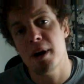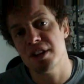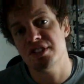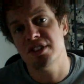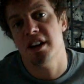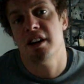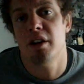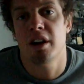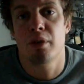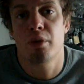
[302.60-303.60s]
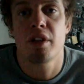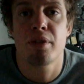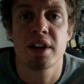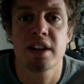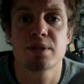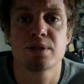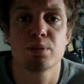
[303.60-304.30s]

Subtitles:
but I rather think it